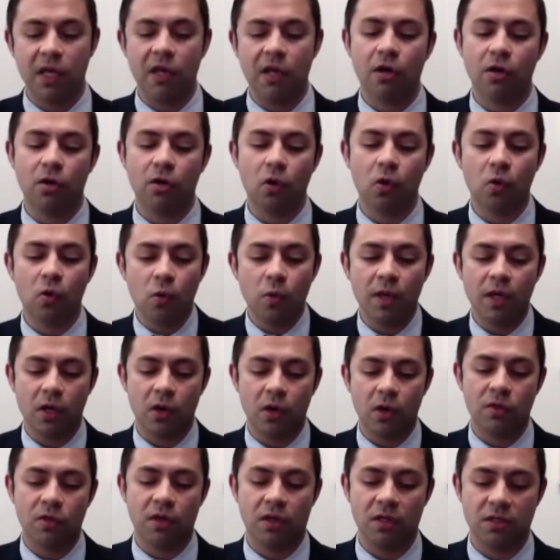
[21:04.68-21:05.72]
on who we
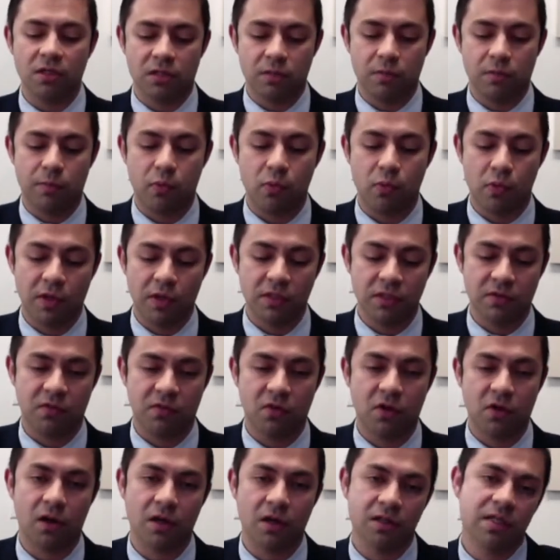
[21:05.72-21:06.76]
know that is the point of
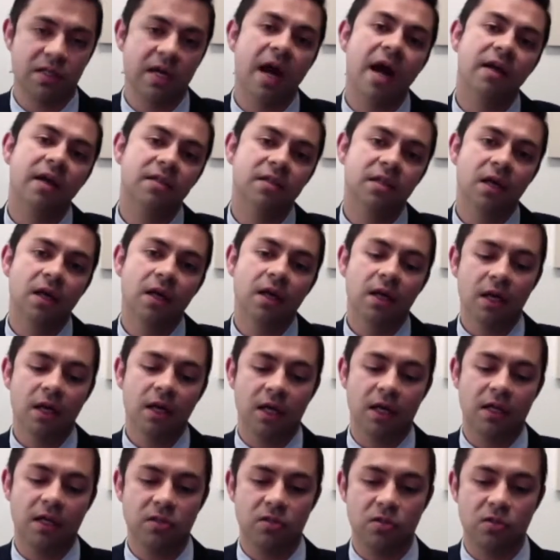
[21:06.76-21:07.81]
contact,
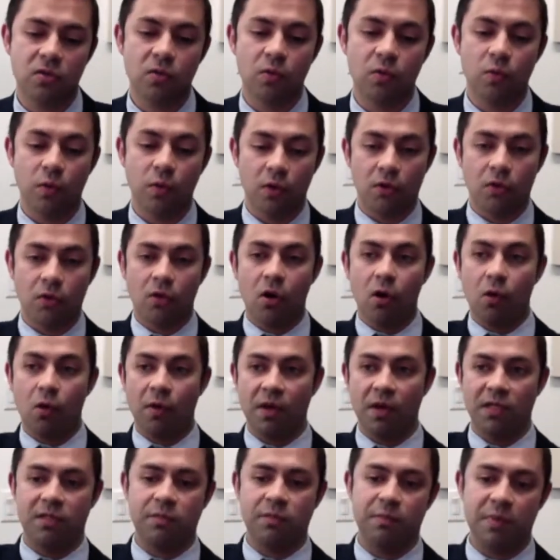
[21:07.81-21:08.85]
is who will
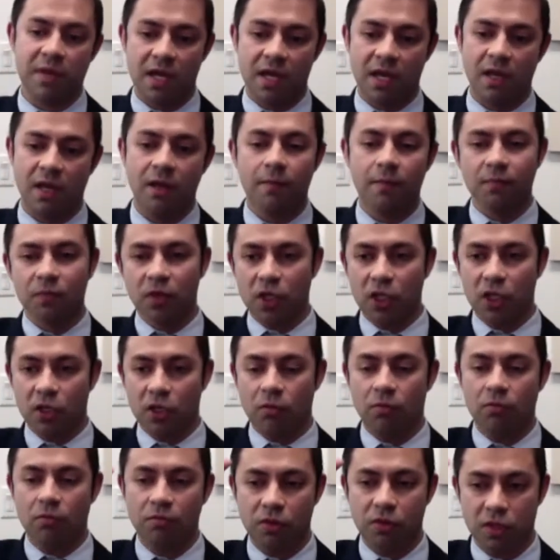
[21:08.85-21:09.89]
always be,
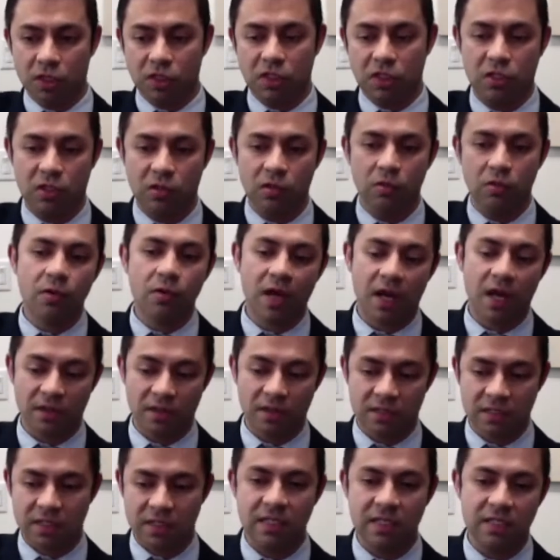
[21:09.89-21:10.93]
the two, and the
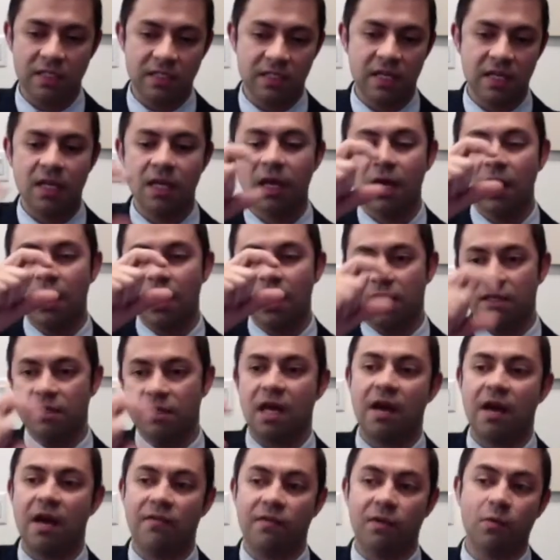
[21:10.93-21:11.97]
CC is
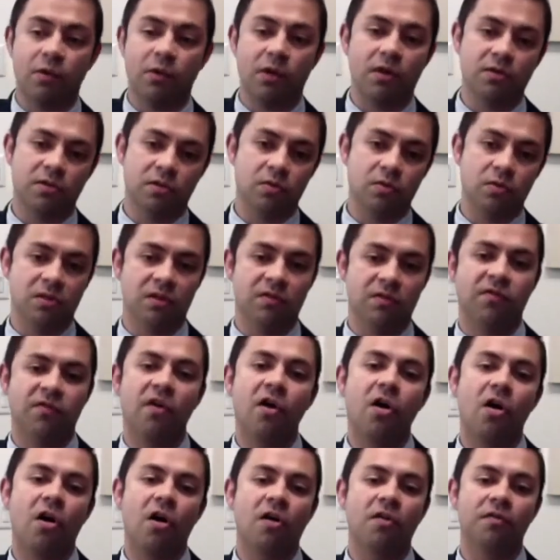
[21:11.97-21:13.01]
everyone else who's
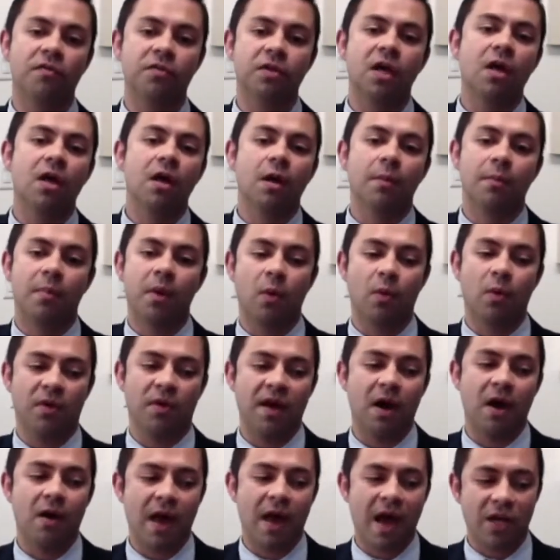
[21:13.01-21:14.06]
involved, but
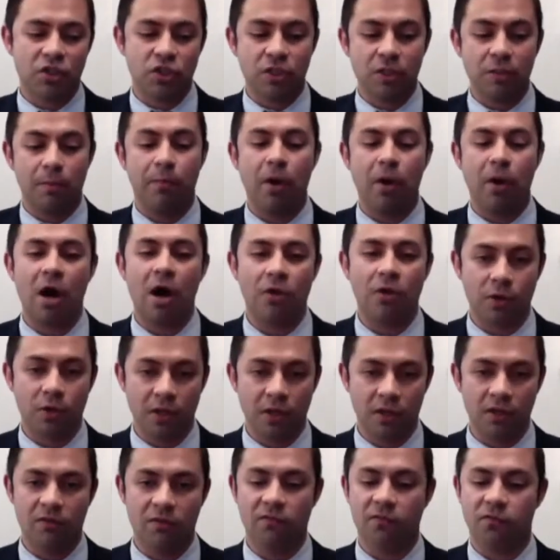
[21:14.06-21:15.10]
without actually bothering
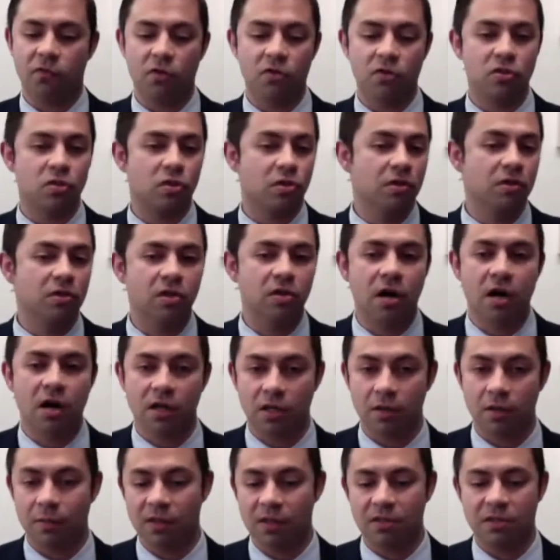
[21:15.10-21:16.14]
them for certain
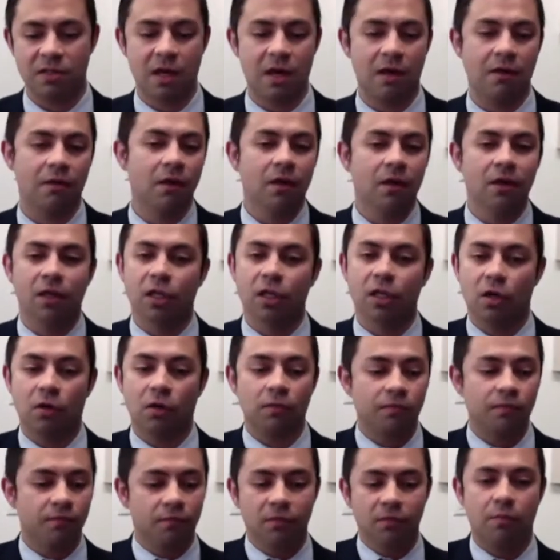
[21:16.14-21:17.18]
documents that,
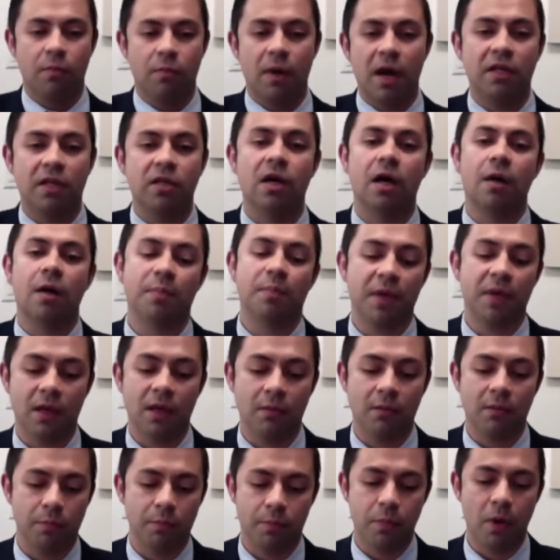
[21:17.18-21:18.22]
might not
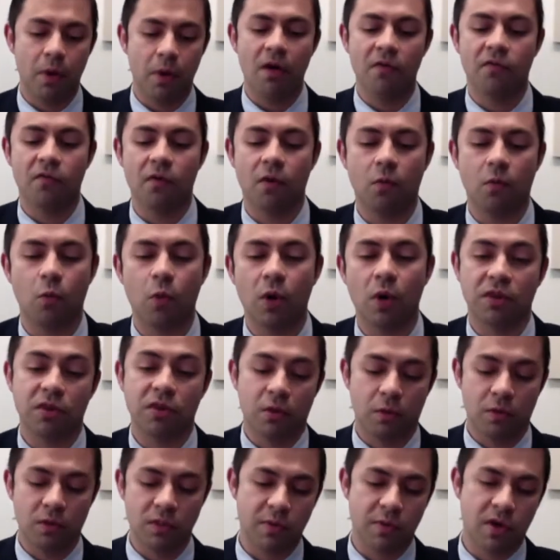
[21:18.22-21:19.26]
be of what they're
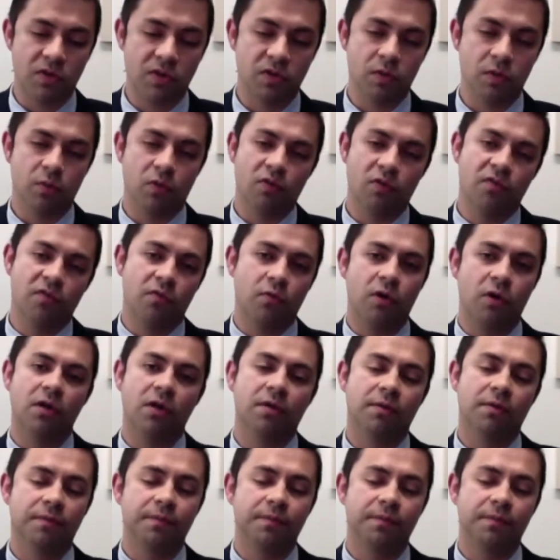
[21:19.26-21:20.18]
responsible for.